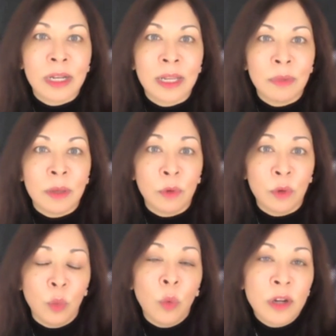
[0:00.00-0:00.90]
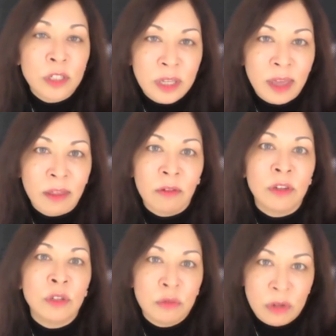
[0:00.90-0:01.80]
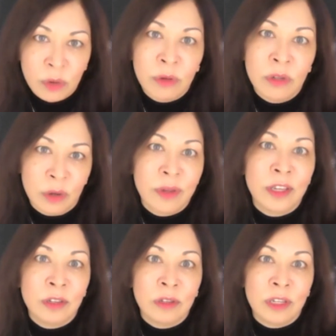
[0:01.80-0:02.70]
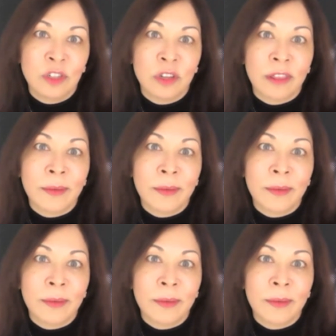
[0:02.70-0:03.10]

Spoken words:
people who work together and do know each other.